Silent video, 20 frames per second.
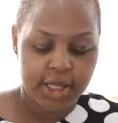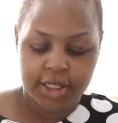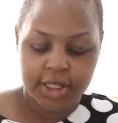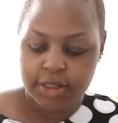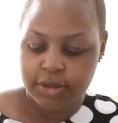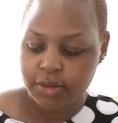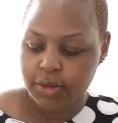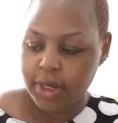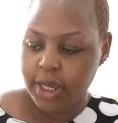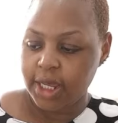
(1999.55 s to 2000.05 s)

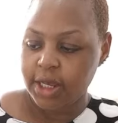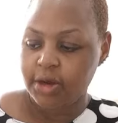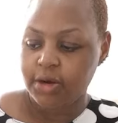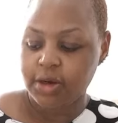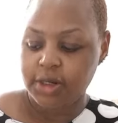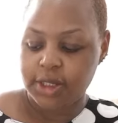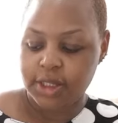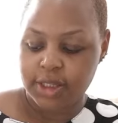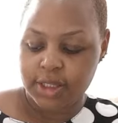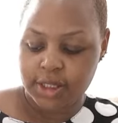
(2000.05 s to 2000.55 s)
So I
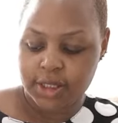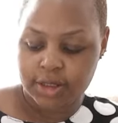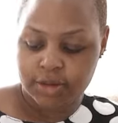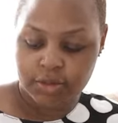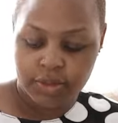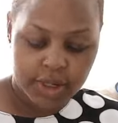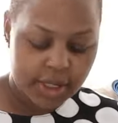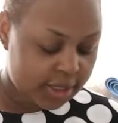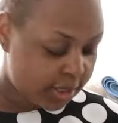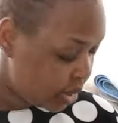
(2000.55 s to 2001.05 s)
got these
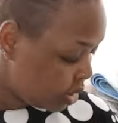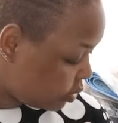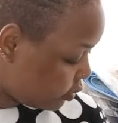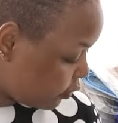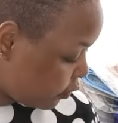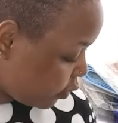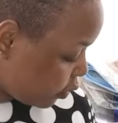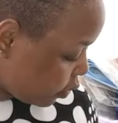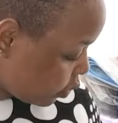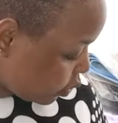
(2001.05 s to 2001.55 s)
ones
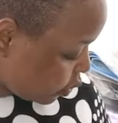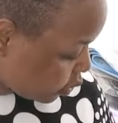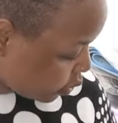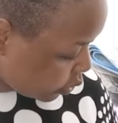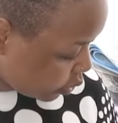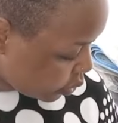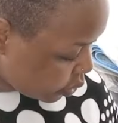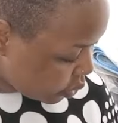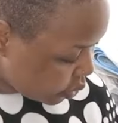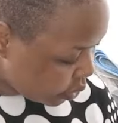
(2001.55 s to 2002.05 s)

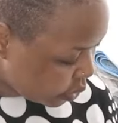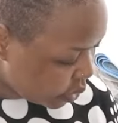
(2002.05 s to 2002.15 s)
for